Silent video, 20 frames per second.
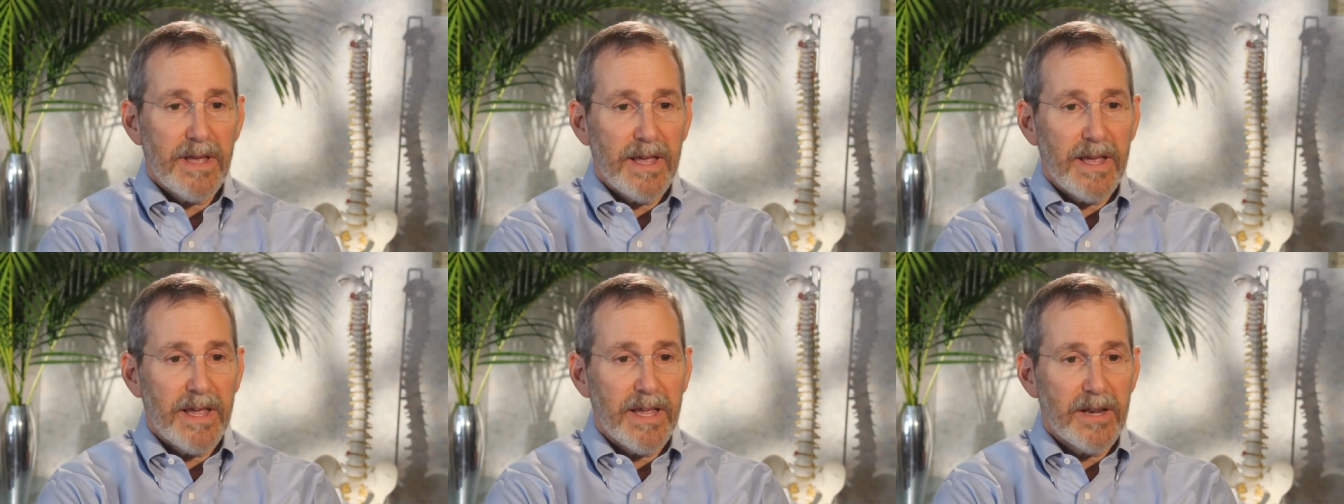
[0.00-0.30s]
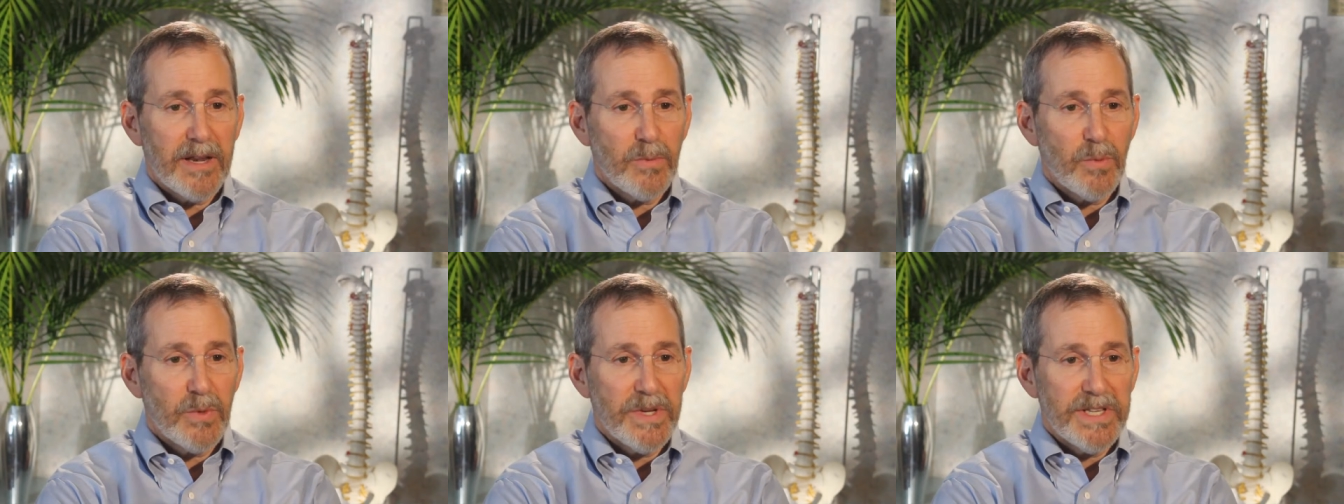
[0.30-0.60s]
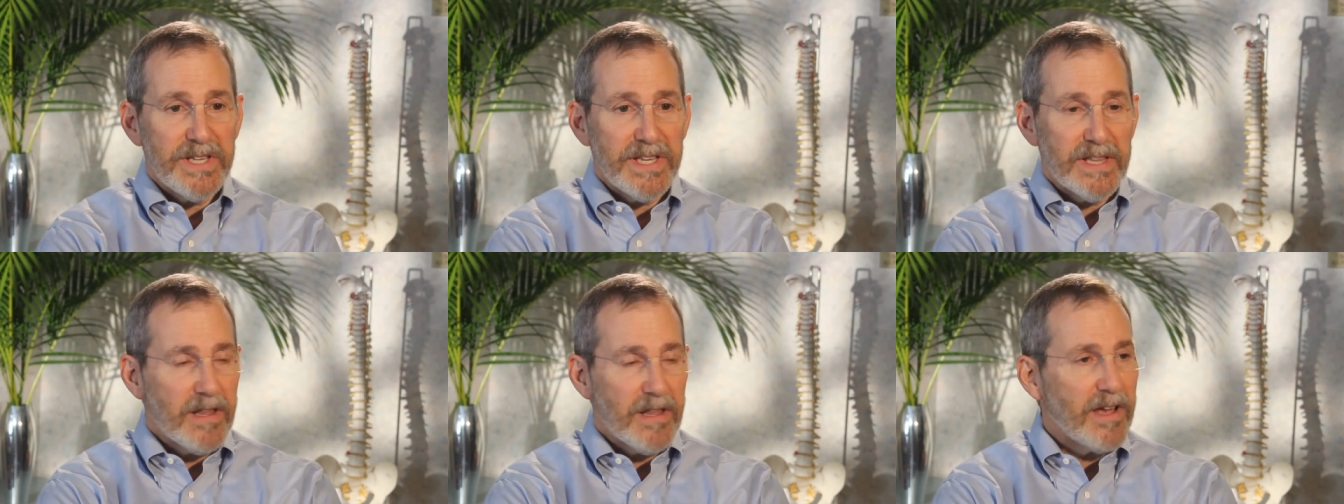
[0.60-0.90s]
and we
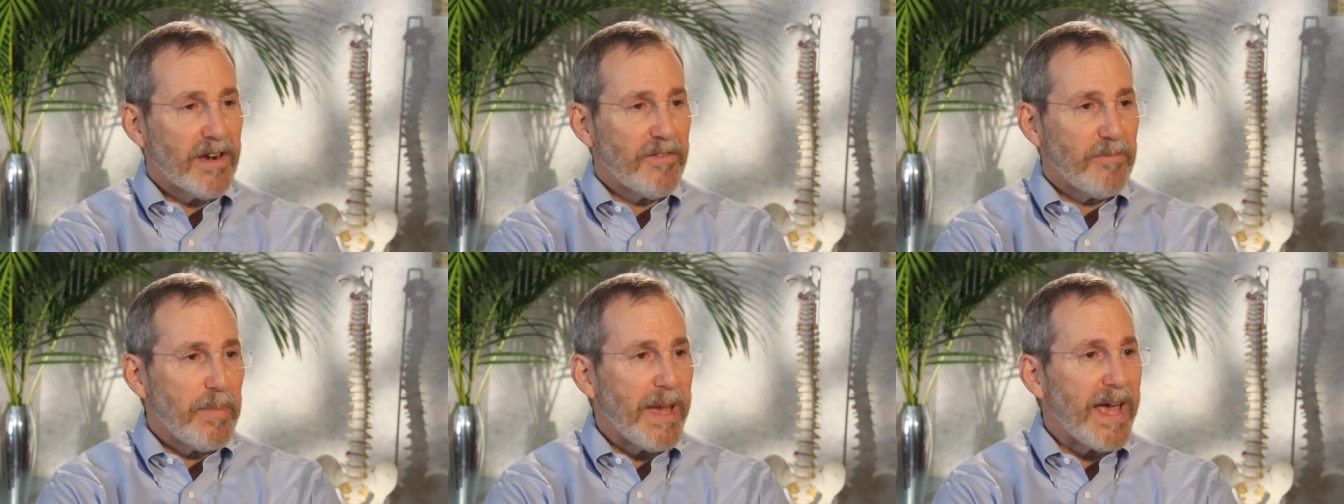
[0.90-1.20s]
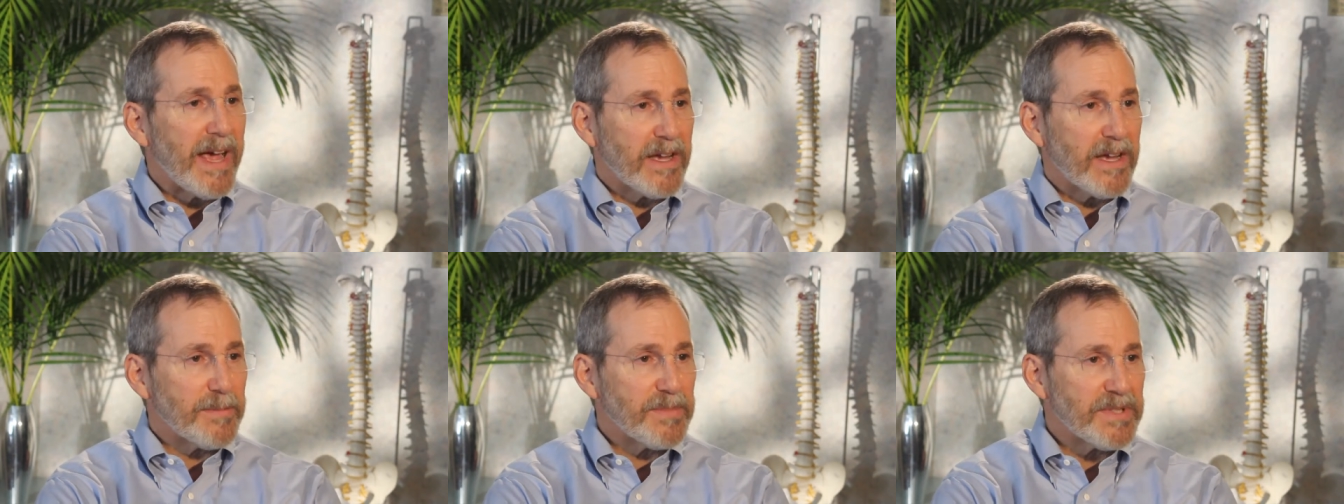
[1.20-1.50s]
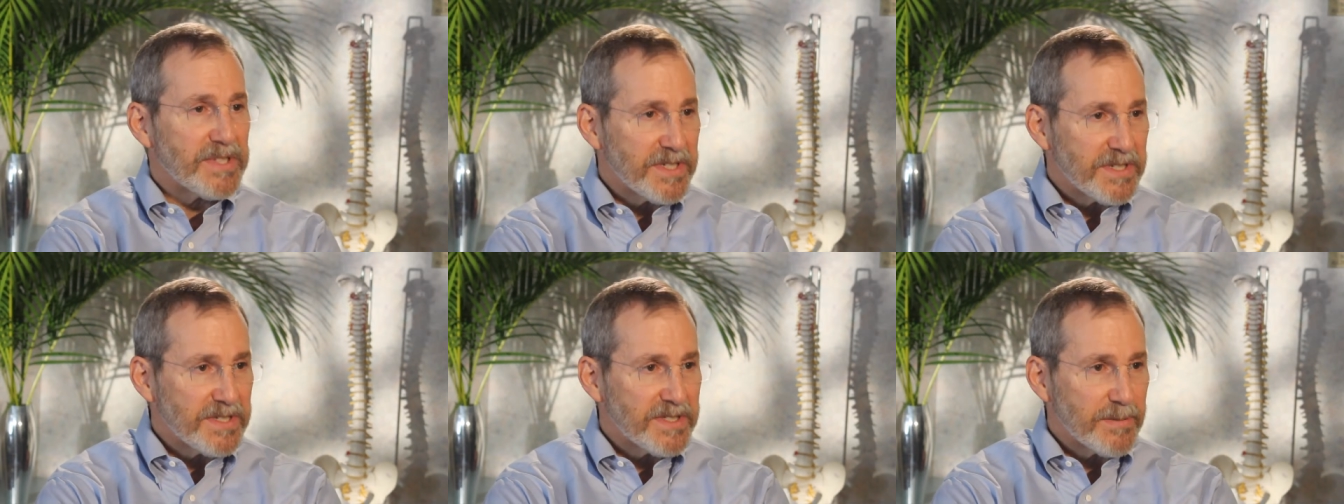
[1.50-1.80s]
need a lot of backup
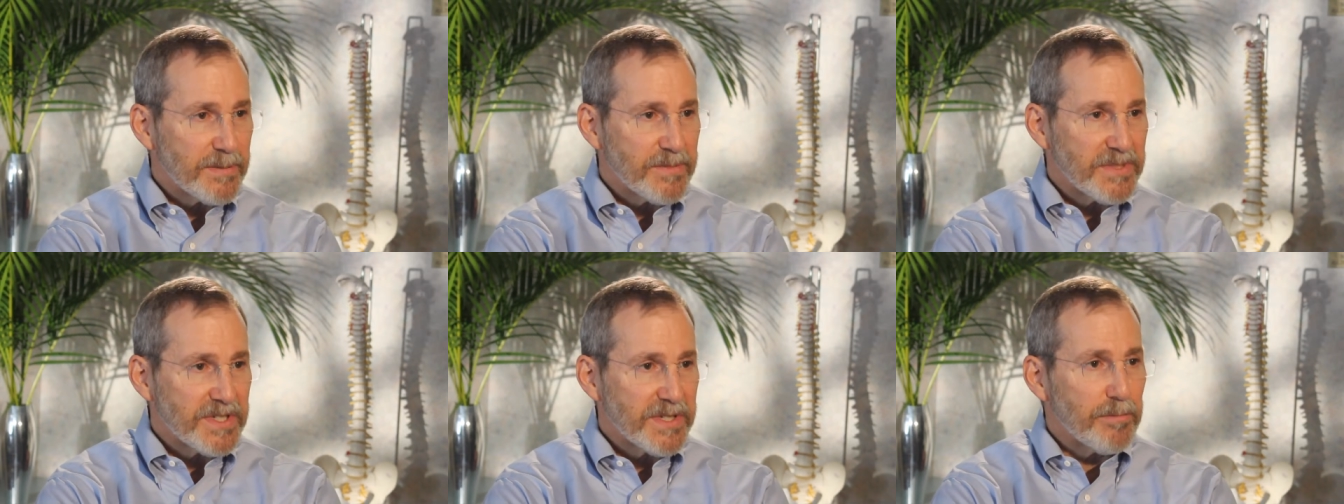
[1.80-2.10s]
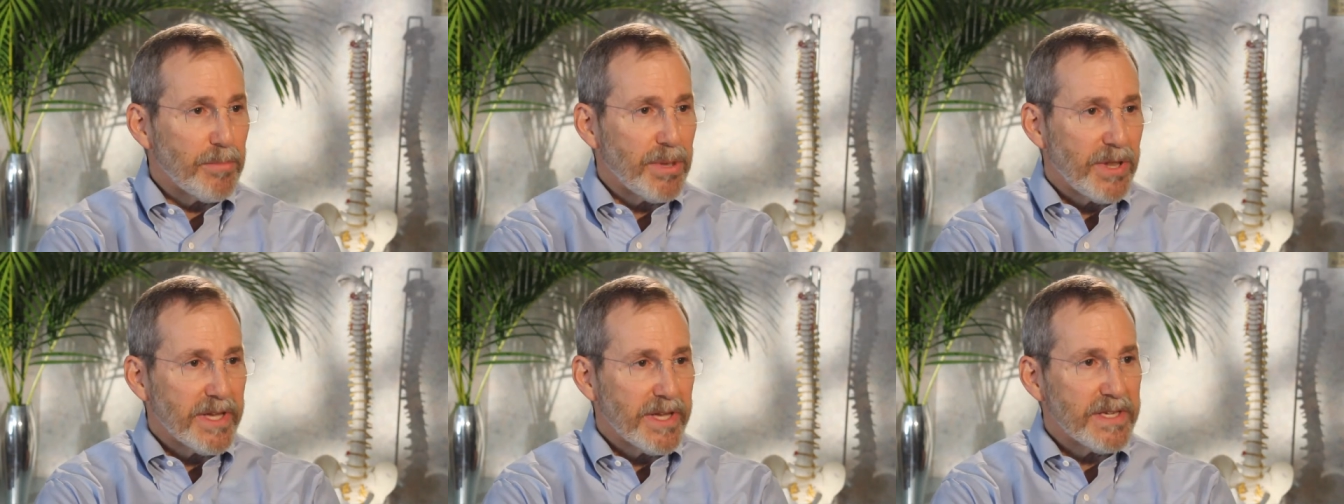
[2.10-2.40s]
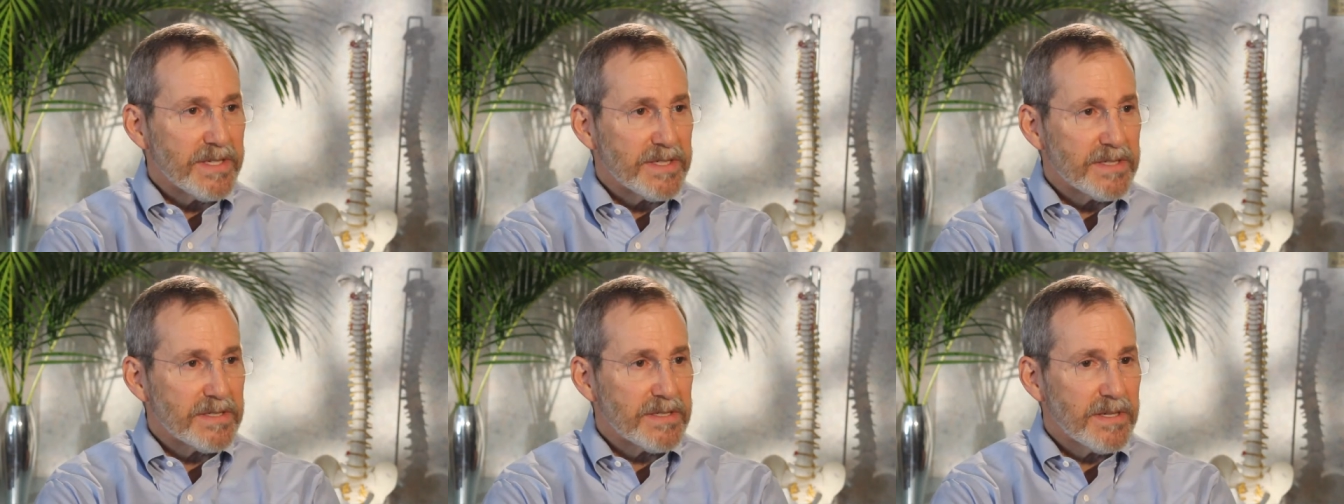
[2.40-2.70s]
systems in
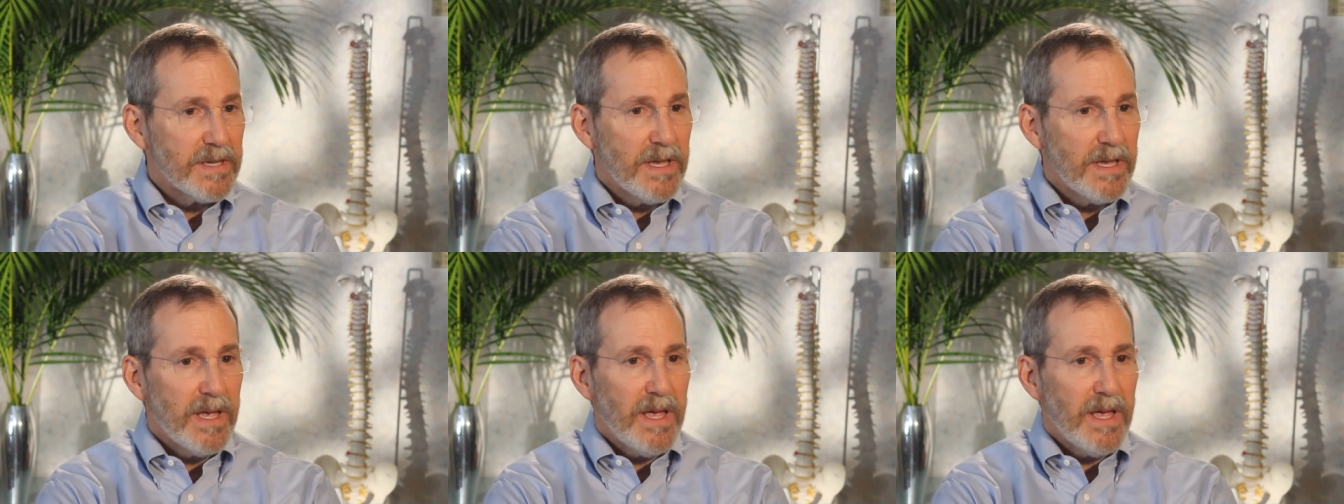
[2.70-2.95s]
place.